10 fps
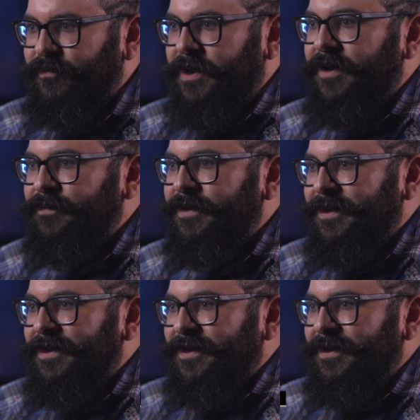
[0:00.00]
prop,
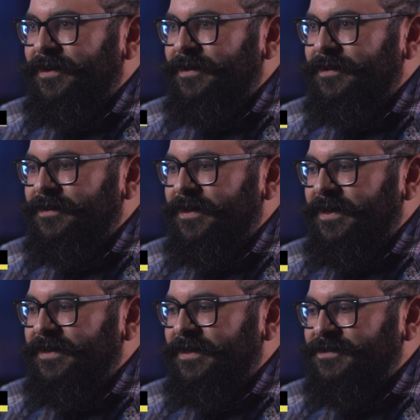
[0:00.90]

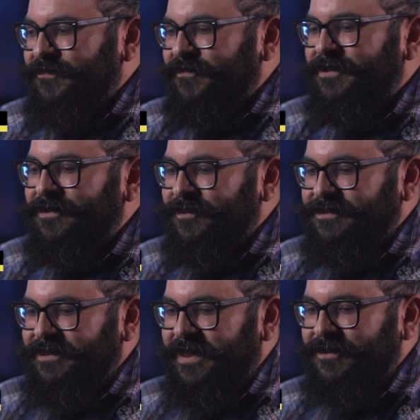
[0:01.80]
as an effects
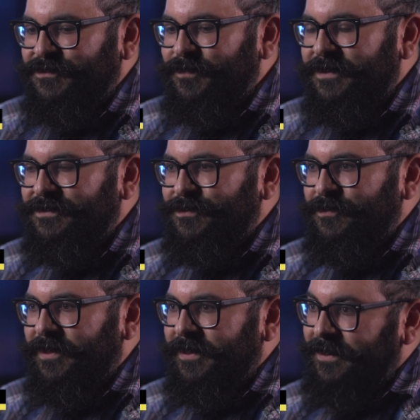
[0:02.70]
artist, it allows me
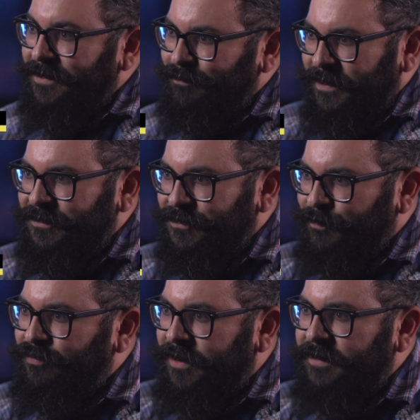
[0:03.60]
to like make the
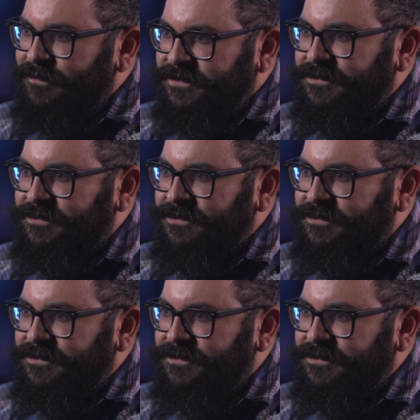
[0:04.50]
prop the